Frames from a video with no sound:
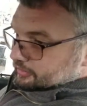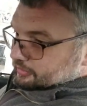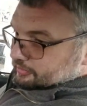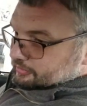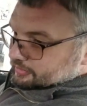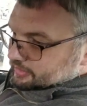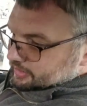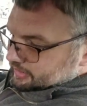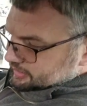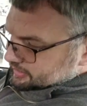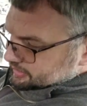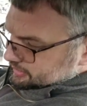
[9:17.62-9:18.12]

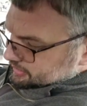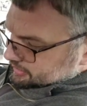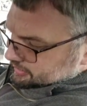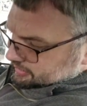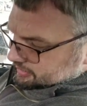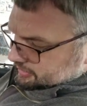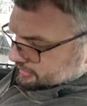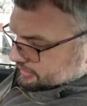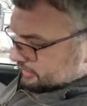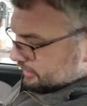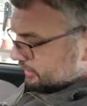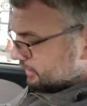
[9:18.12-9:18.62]
lose it.
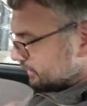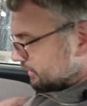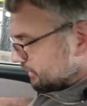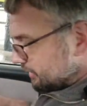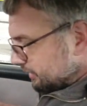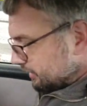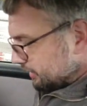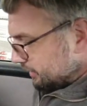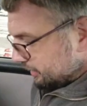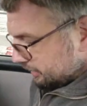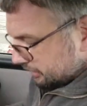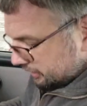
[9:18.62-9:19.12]

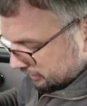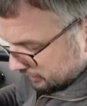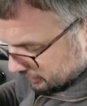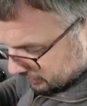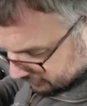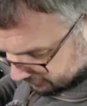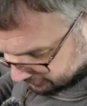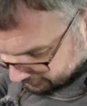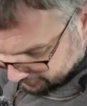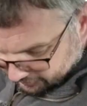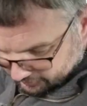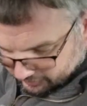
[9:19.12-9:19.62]

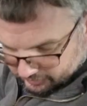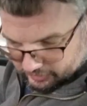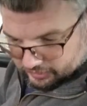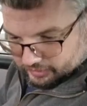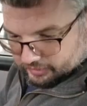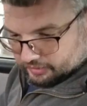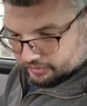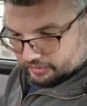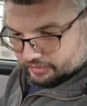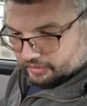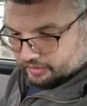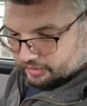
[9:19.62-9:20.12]
I
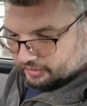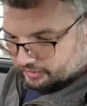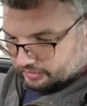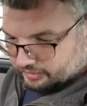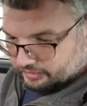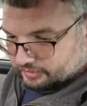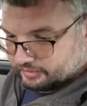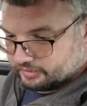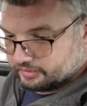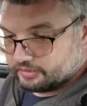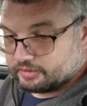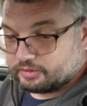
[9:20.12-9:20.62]
had
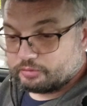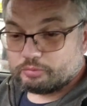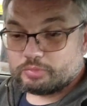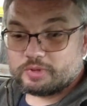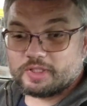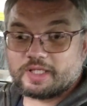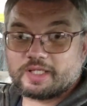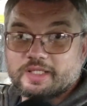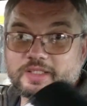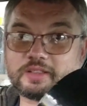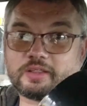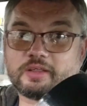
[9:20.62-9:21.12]
a cunning
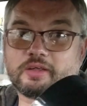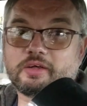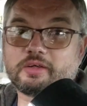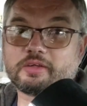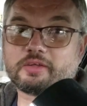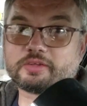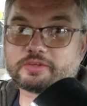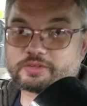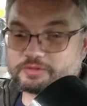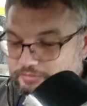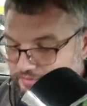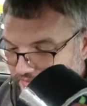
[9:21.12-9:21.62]
plan. I
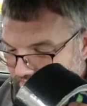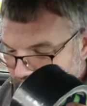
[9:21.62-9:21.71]
got some